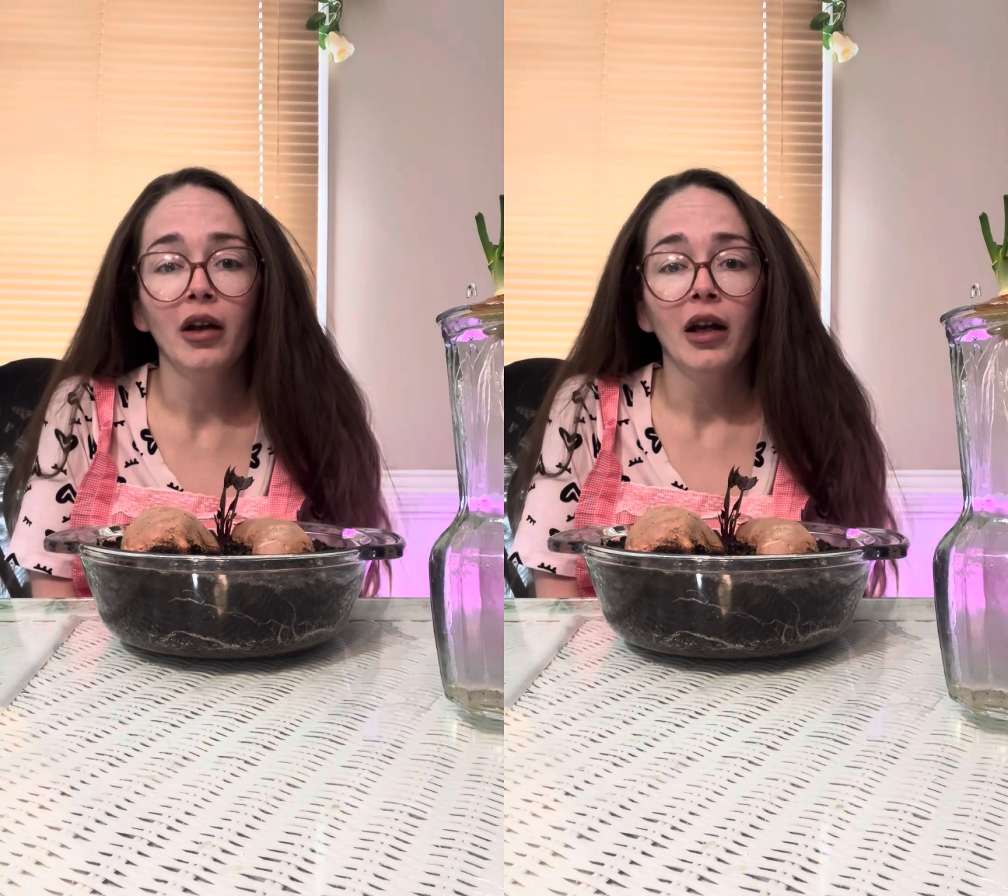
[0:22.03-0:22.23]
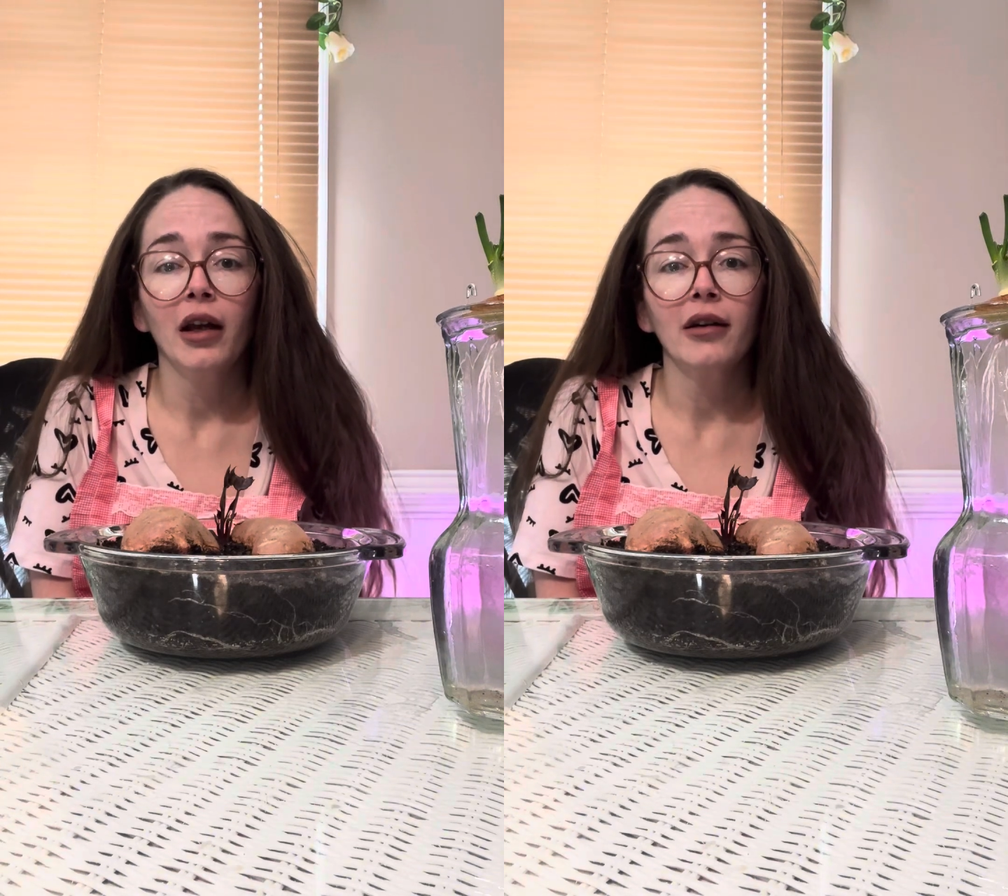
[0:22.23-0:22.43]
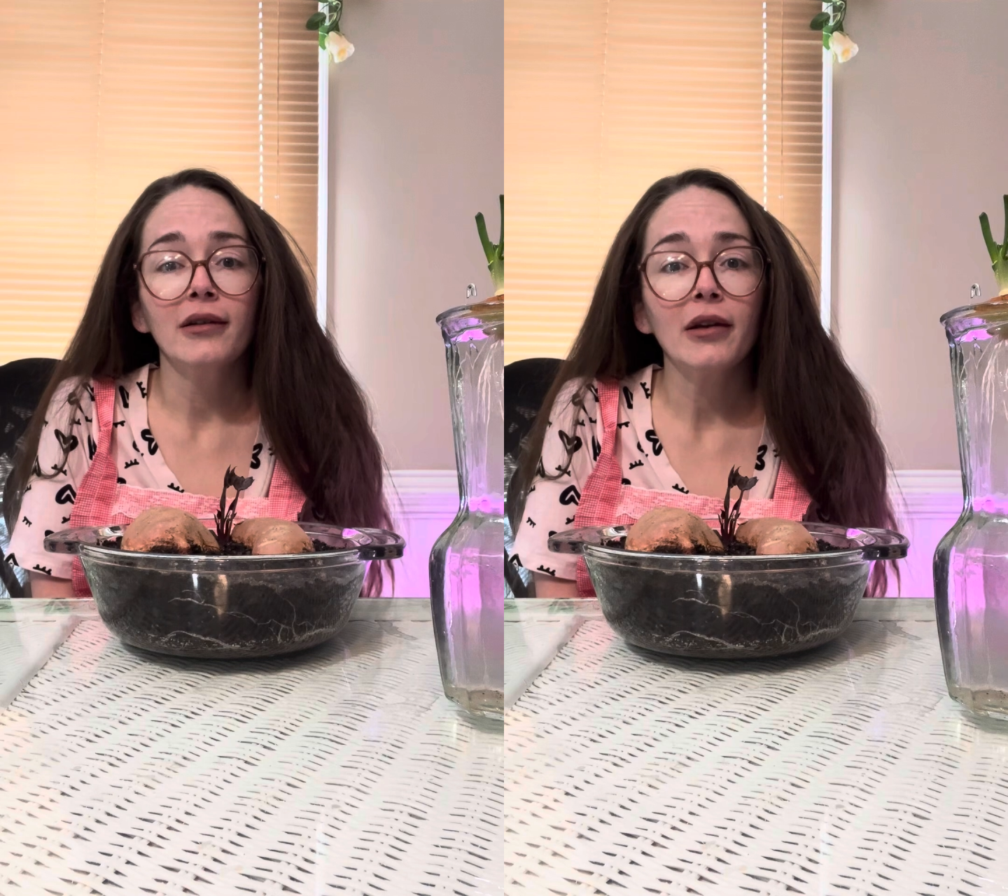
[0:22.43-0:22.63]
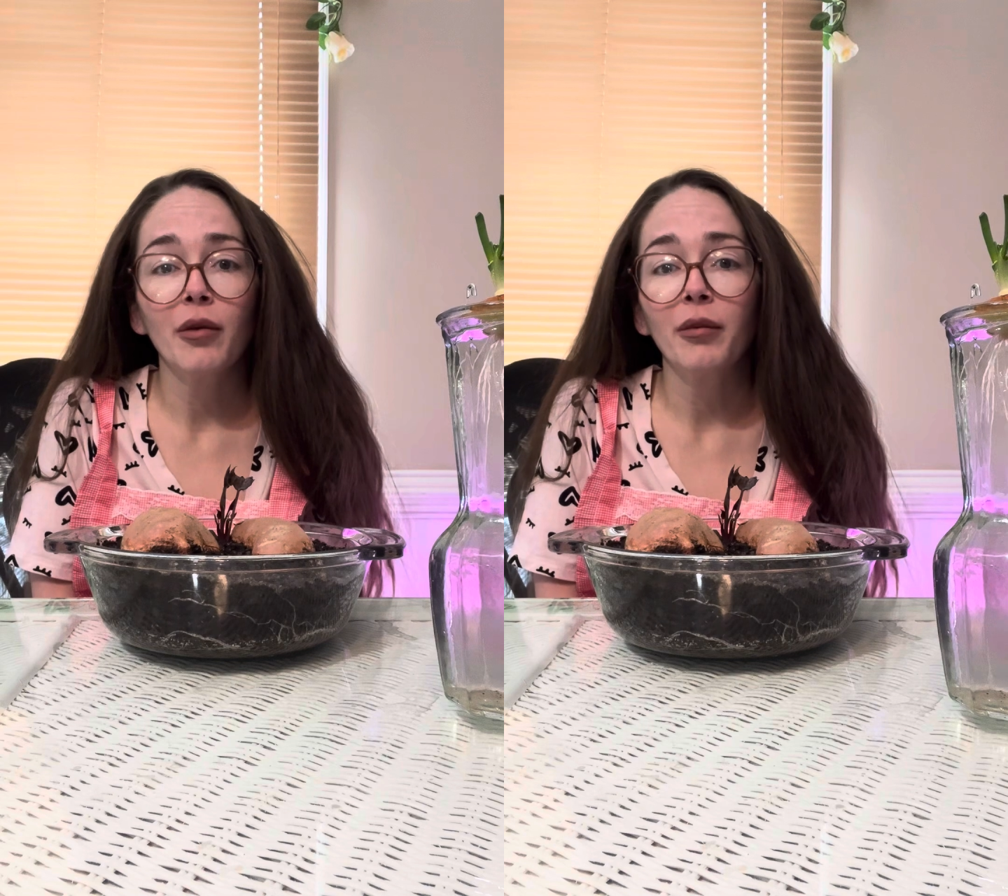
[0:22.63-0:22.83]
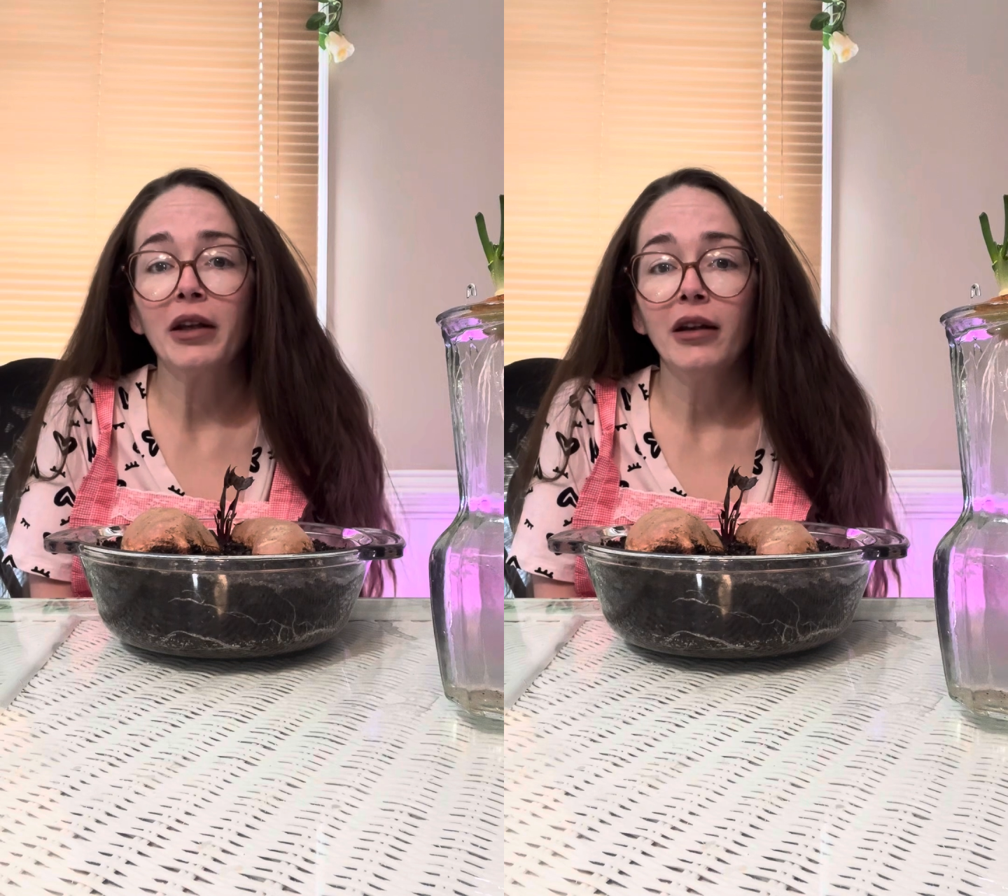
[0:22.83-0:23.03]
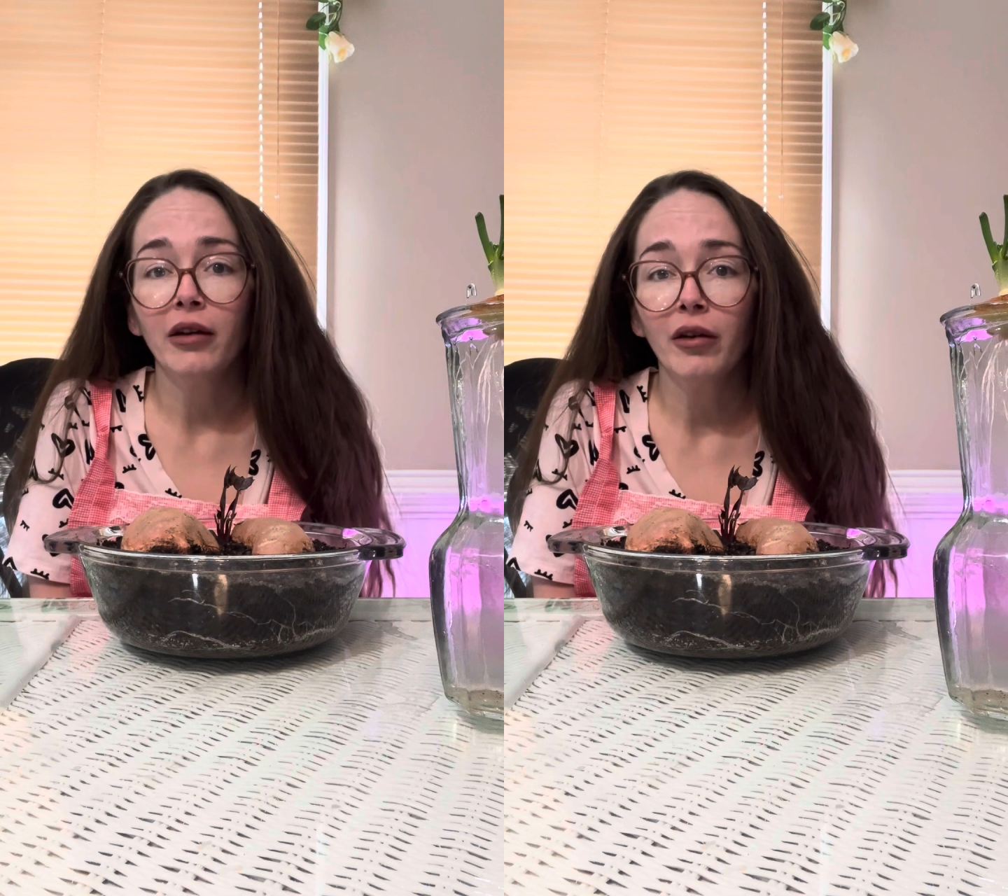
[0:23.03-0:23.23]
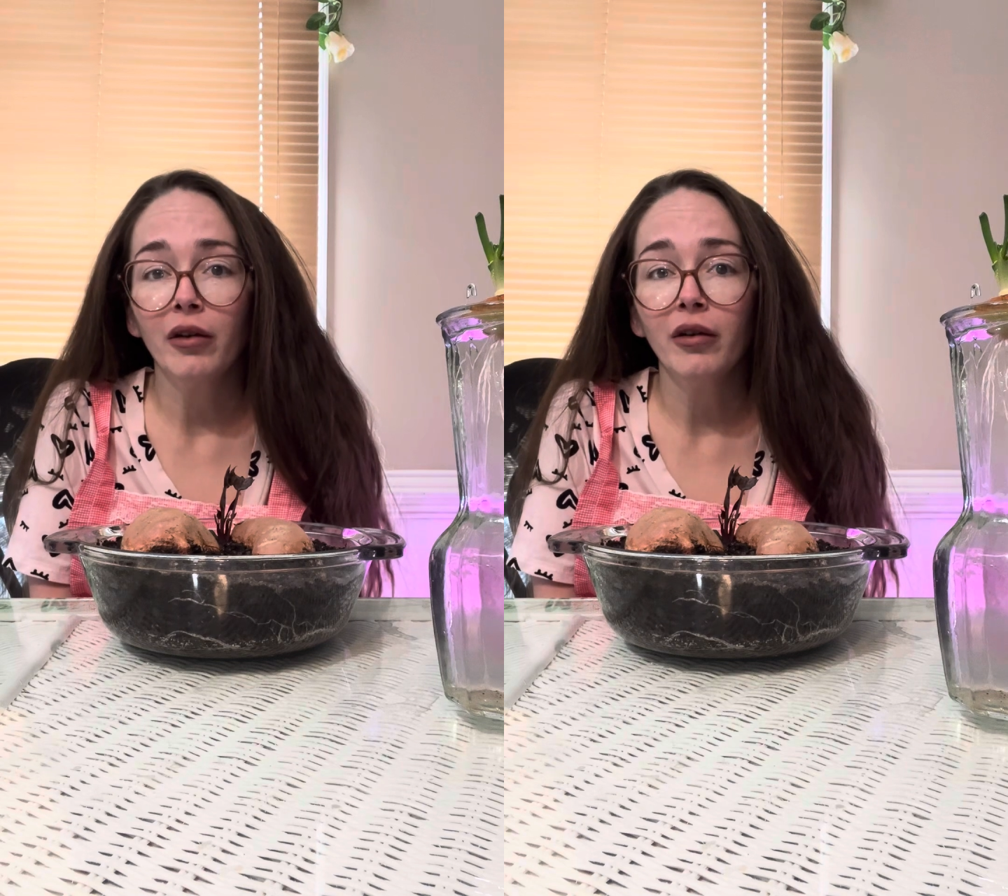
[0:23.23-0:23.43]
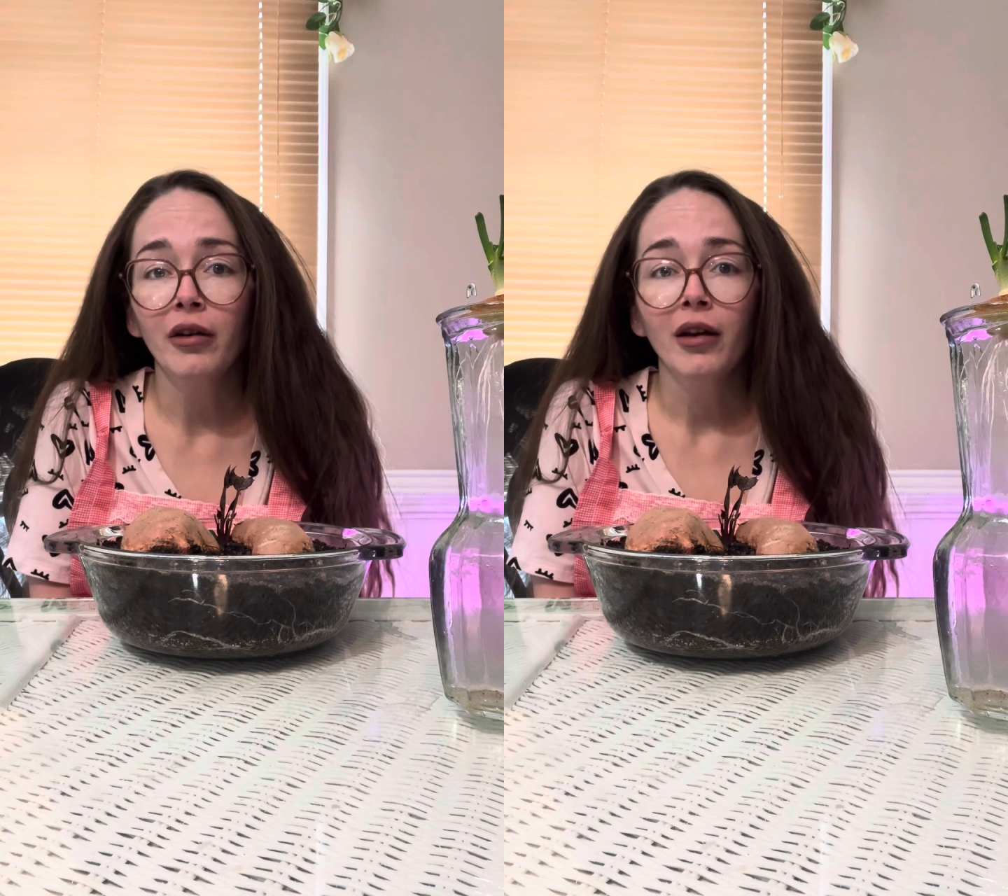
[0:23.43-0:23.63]
and it's helped me
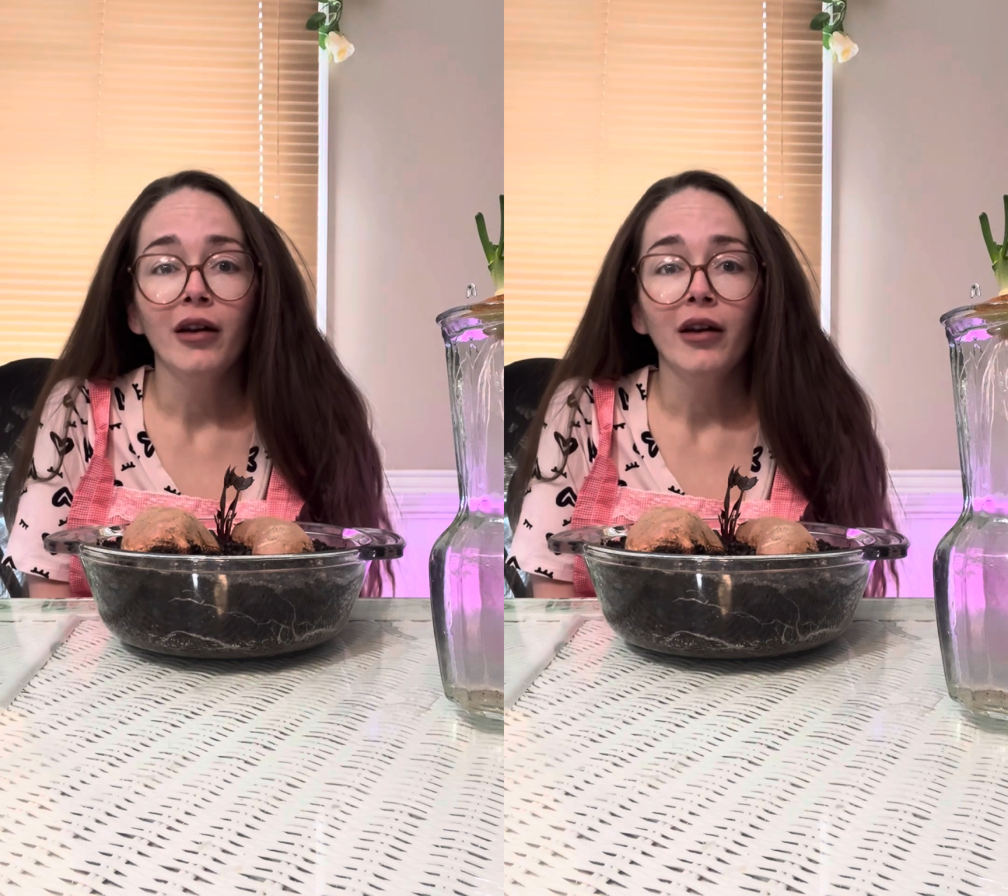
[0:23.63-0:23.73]
heal.